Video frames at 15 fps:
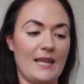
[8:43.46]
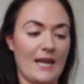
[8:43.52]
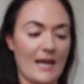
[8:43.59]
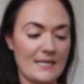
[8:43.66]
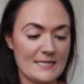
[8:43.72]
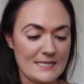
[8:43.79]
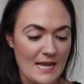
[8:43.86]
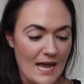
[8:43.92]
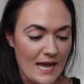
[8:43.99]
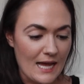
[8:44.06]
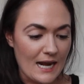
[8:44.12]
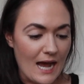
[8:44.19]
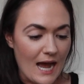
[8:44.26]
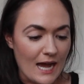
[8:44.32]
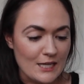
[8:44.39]
Like I
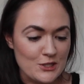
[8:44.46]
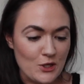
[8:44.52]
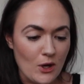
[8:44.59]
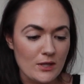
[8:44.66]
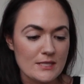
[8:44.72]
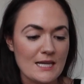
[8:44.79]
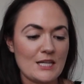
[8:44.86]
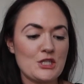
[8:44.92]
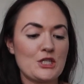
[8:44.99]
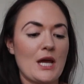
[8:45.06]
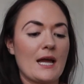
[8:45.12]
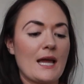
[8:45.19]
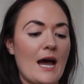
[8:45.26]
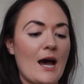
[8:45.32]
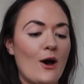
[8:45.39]
said, I saw this at
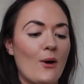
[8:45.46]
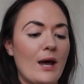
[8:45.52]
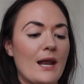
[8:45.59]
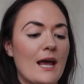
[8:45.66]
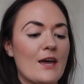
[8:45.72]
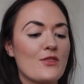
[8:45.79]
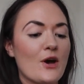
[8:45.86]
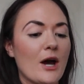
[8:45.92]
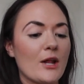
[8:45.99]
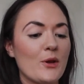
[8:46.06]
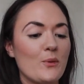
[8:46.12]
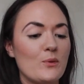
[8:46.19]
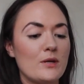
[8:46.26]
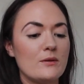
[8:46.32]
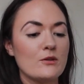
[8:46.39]
checkout and I thought
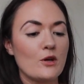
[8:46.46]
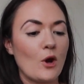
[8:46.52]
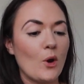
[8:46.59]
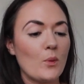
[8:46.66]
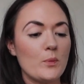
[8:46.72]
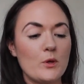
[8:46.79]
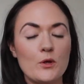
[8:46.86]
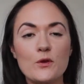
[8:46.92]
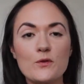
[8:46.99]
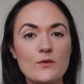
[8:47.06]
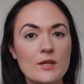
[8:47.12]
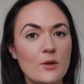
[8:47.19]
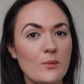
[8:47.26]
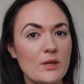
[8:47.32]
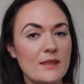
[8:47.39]
it would go
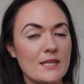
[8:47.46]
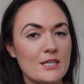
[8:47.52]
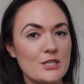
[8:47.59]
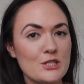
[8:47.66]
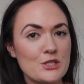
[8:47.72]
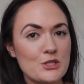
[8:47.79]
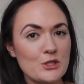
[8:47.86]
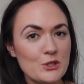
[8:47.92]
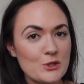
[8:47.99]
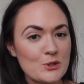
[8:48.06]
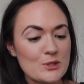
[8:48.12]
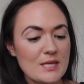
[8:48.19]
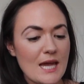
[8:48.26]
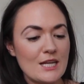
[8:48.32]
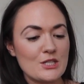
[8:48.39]
beautifully with the
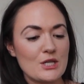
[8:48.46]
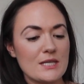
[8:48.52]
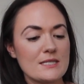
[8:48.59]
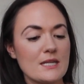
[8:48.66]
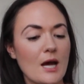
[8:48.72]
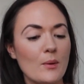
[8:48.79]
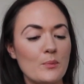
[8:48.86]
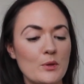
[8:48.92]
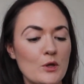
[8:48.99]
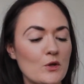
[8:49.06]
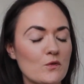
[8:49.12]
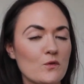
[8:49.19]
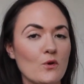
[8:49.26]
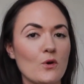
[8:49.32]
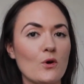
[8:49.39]
shoes and just a
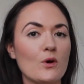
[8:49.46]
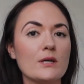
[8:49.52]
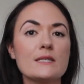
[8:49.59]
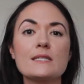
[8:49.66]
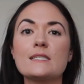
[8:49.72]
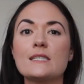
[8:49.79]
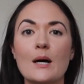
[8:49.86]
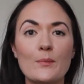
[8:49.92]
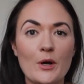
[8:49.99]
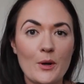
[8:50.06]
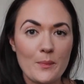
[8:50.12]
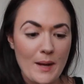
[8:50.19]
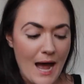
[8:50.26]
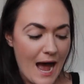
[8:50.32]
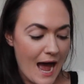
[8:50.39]
beautiful
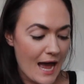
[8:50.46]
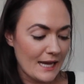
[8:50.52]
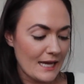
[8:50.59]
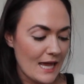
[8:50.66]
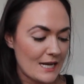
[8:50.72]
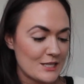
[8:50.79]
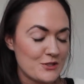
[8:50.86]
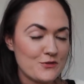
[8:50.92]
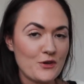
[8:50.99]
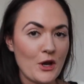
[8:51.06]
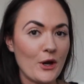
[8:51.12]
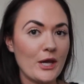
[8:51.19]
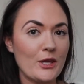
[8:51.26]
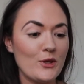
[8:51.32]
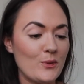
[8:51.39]
summer bag, and it's
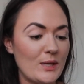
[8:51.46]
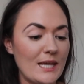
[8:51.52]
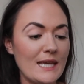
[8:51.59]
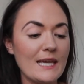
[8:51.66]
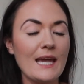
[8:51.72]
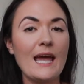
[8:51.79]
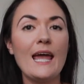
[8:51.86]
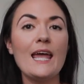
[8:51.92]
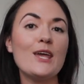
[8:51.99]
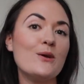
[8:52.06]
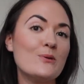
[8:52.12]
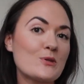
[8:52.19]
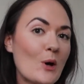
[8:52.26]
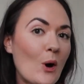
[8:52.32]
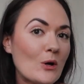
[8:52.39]
very unique. It
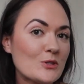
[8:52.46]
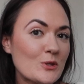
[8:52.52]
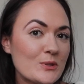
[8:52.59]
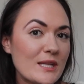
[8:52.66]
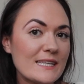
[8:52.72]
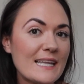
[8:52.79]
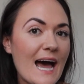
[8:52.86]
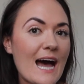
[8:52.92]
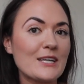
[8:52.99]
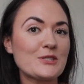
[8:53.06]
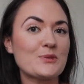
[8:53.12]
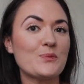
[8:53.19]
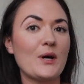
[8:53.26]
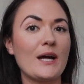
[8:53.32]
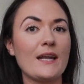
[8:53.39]
was also the
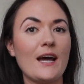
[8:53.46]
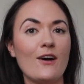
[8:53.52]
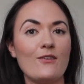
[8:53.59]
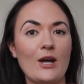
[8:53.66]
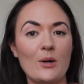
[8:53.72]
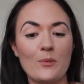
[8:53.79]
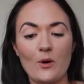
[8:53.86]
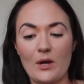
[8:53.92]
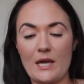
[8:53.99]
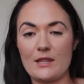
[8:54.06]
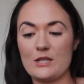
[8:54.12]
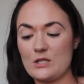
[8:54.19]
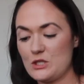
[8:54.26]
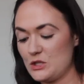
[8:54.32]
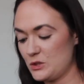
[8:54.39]
last one available in
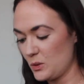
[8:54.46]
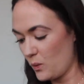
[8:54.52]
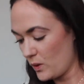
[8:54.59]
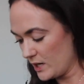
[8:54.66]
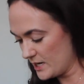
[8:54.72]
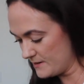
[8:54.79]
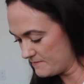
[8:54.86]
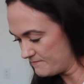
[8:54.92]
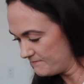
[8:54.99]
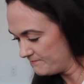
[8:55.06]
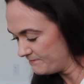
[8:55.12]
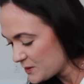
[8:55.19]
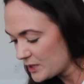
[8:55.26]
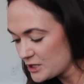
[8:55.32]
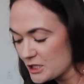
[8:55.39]
the
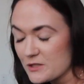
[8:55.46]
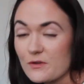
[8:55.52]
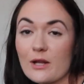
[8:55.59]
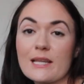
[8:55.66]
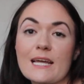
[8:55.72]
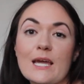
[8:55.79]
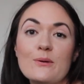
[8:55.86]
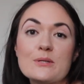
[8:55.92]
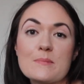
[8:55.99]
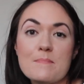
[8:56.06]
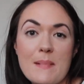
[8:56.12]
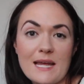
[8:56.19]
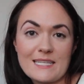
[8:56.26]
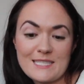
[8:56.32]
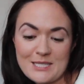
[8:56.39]
store, so I just felt like it was
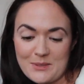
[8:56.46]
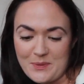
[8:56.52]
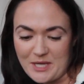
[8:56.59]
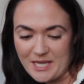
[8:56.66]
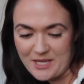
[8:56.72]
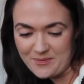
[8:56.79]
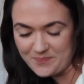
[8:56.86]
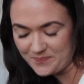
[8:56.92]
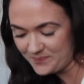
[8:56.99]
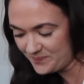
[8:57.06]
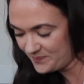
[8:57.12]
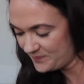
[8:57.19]
meant to be.